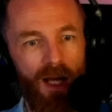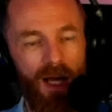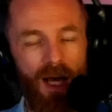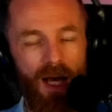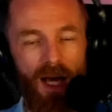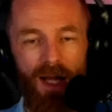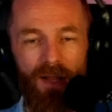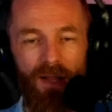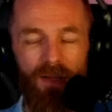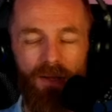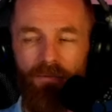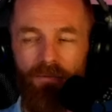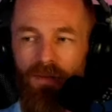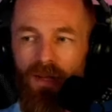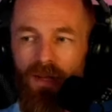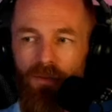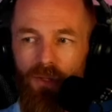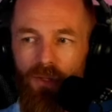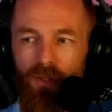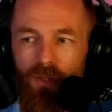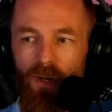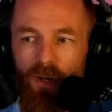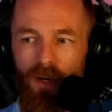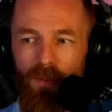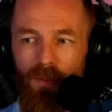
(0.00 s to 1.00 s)
and their favorite
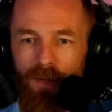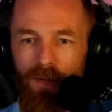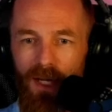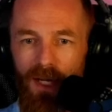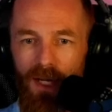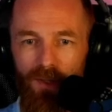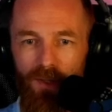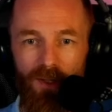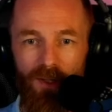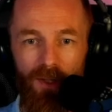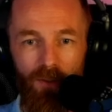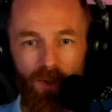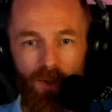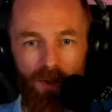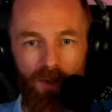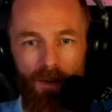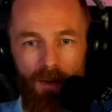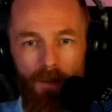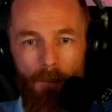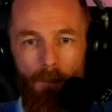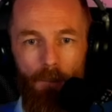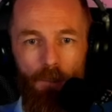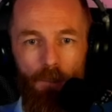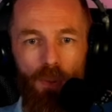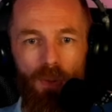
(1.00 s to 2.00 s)
toy breaks, just
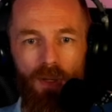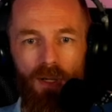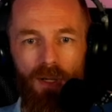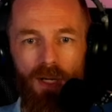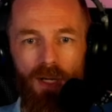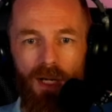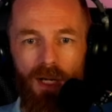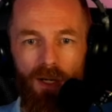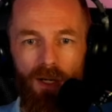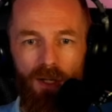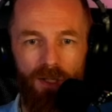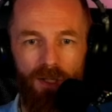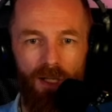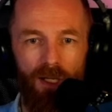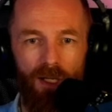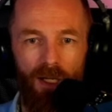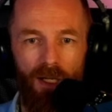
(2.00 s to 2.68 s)
pull it out,